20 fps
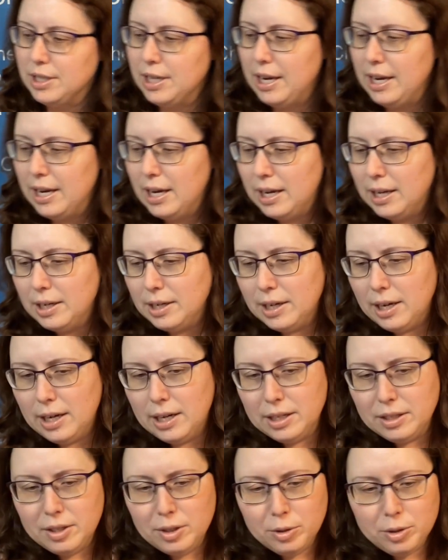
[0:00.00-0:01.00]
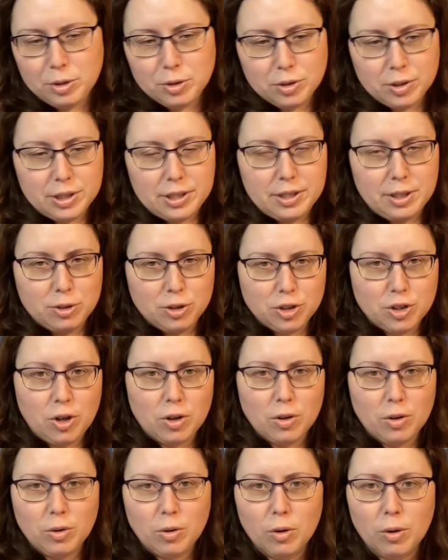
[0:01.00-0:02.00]
and uh, they'll usually they'll
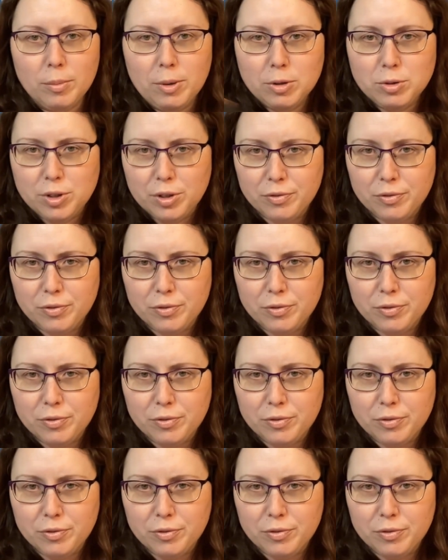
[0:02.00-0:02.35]
start on hormones,